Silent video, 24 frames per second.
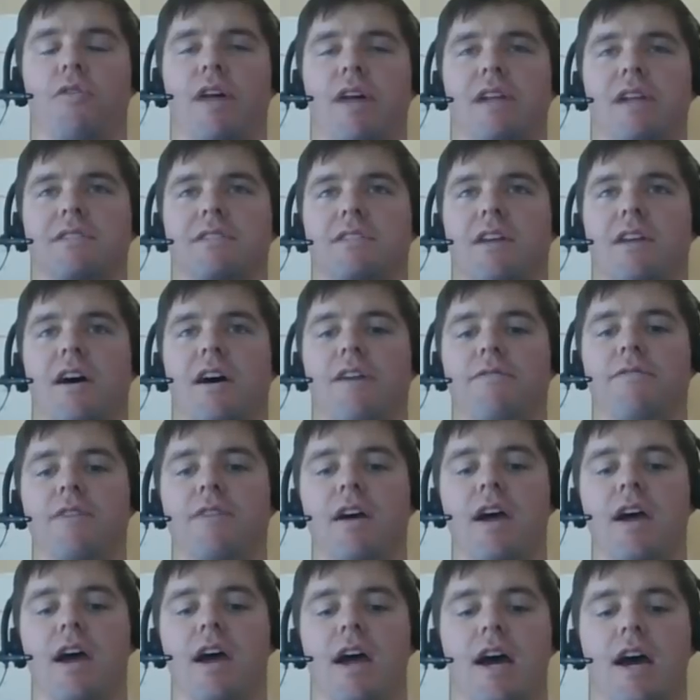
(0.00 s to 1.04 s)
stuff,
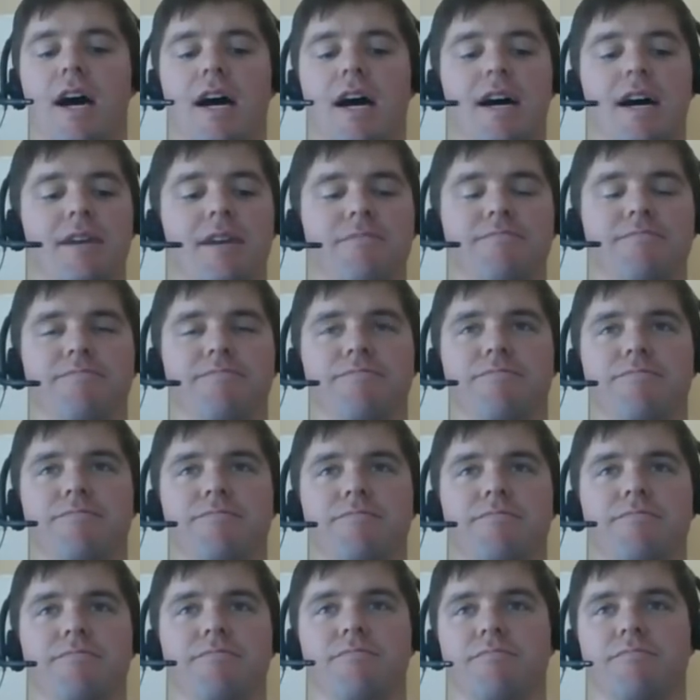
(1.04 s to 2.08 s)
to
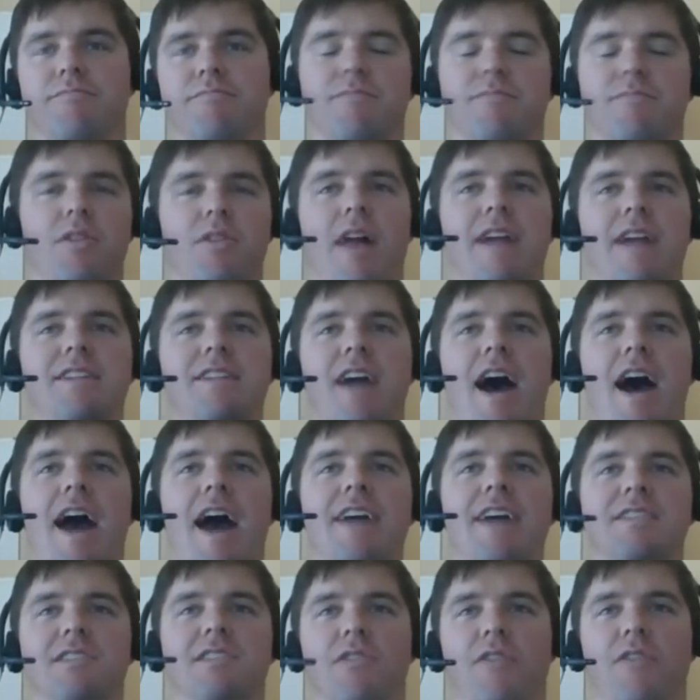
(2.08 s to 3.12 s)

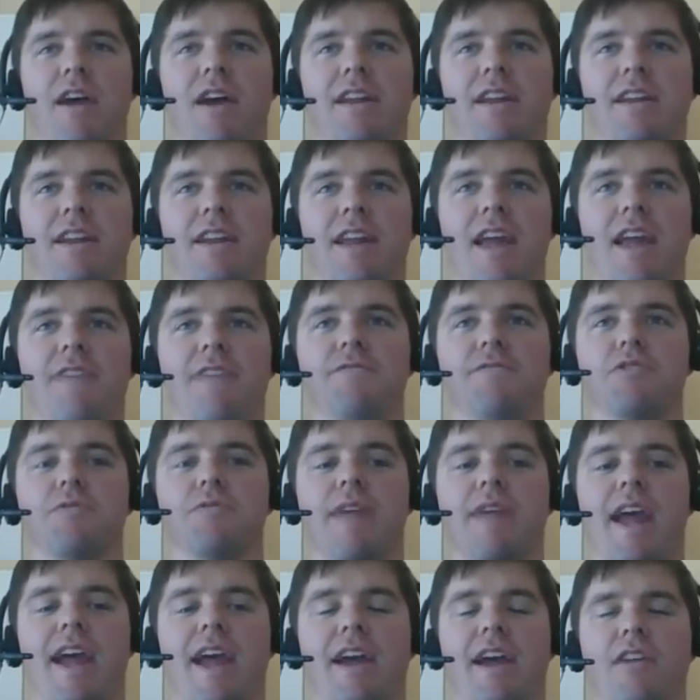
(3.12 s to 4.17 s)
isolate it if you
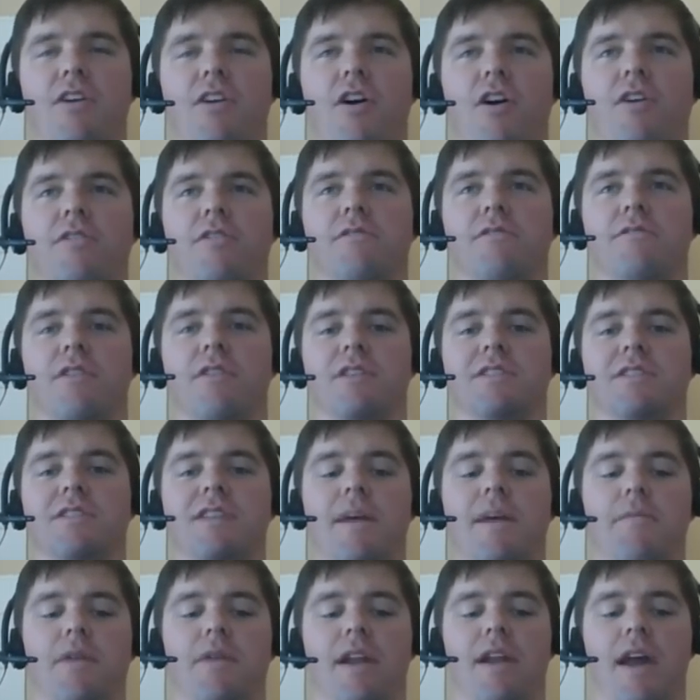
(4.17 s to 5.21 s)
can on
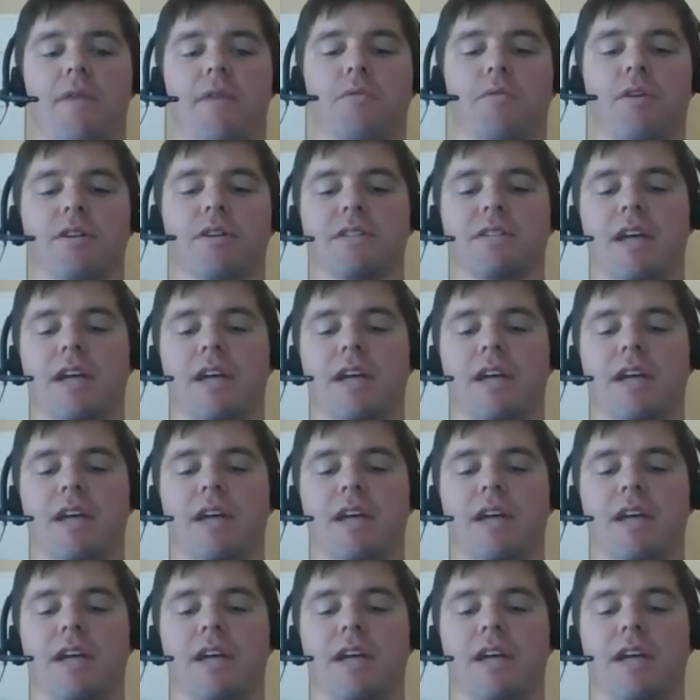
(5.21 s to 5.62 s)
separate networks.